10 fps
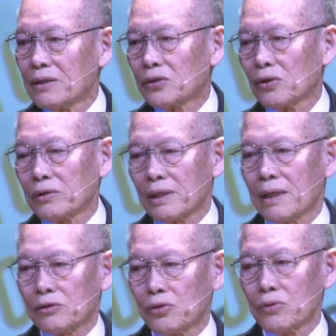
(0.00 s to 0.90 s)
So there
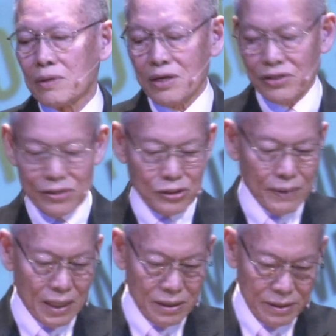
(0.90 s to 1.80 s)
are two reasons
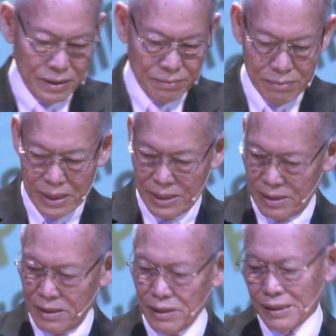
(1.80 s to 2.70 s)
why
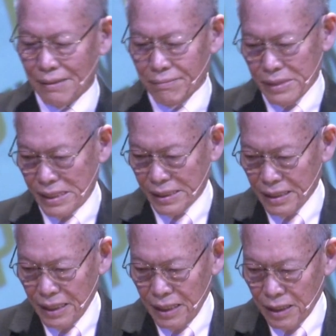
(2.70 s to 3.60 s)
men, some
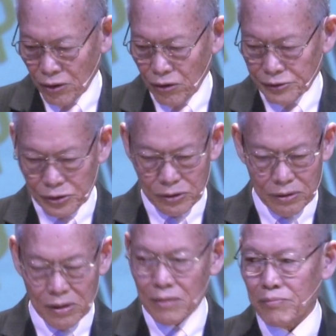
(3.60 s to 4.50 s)
men, go
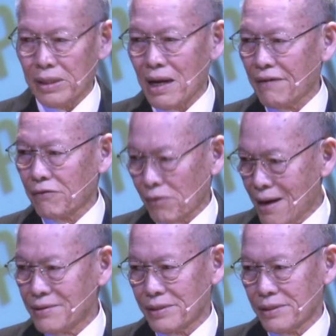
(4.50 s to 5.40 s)
through midlife
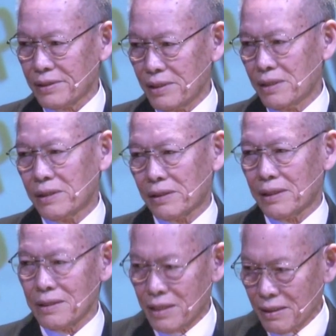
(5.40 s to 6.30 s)
crisis. Either
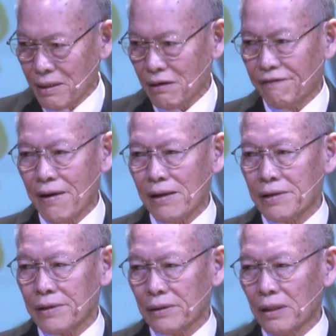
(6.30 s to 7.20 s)
they think they're a
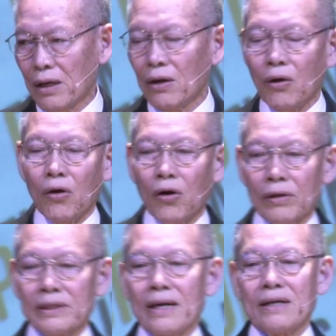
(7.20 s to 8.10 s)
failure,
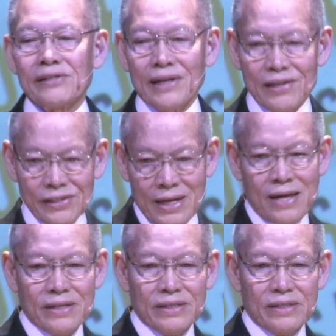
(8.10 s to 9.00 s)
or they are
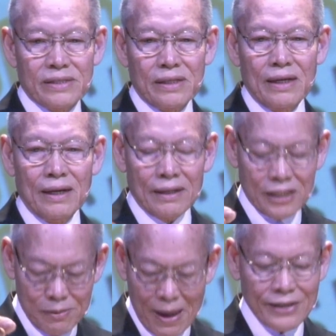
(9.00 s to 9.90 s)
success, a
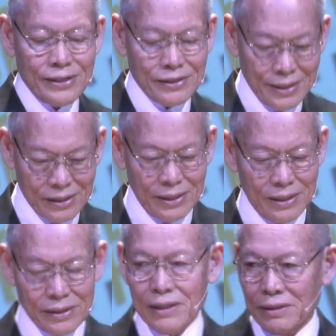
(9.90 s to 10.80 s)
smashing
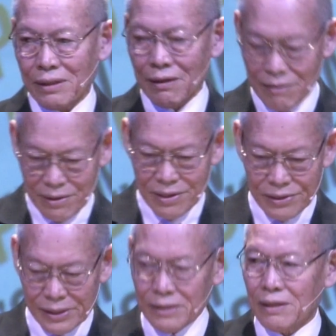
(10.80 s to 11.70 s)
success in their
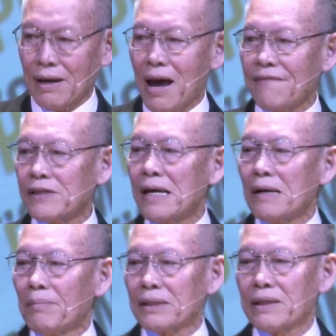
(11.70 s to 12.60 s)
careers and their lives,
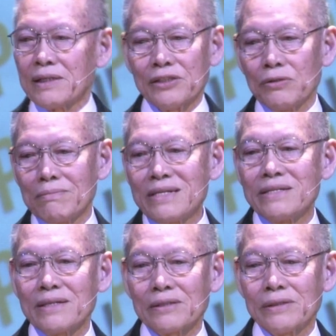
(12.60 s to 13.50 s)
but there is no
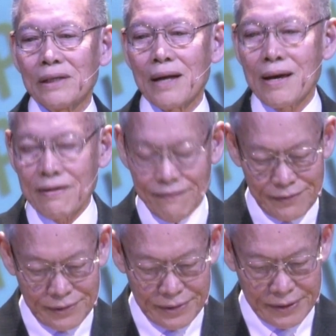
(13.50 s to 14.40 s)
meaning to their
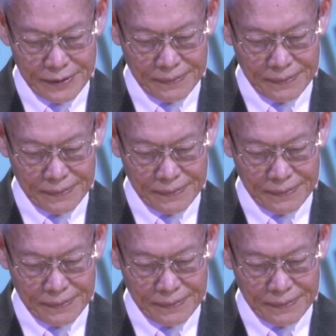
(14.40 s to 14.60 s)
lives.